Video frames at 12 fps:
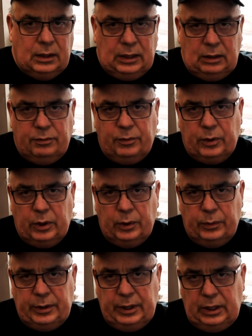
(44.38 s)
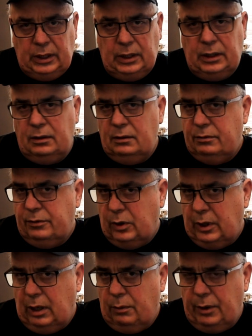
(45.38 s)

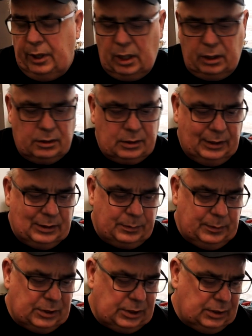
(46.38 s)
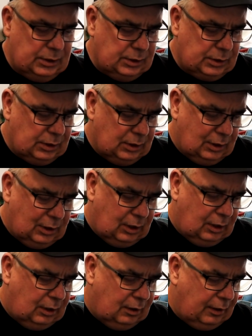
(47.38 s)
E4OD-4R100 transmissions
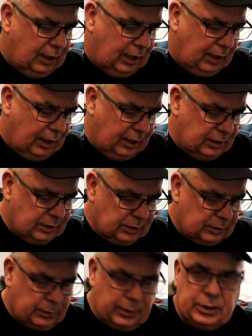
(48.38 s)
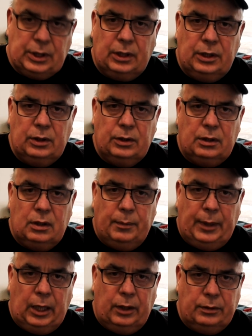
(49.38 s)
that I just recently learned
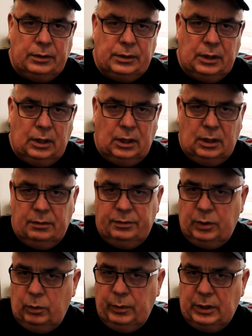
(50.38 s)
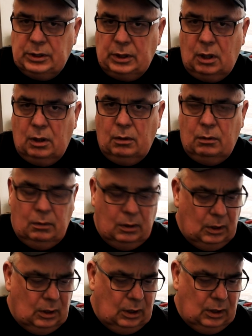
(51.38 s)
about a few weeks ago.
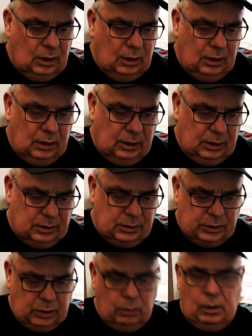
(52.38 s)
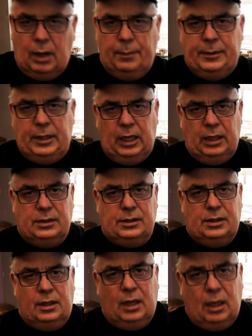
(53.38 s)
Two
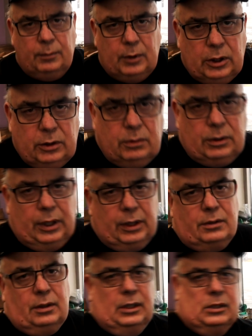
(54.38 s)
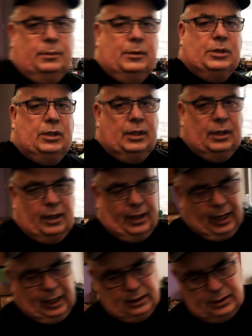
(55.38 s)
updates that I'm going to do to the transmission
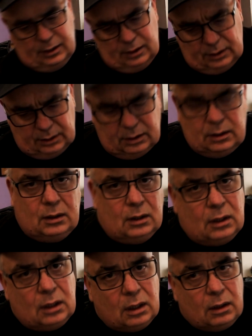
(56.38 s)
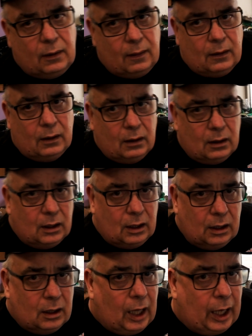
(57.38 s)
that
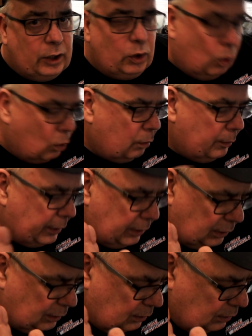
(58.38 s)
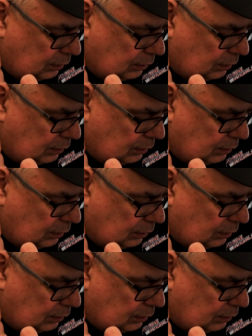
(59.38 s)
I normally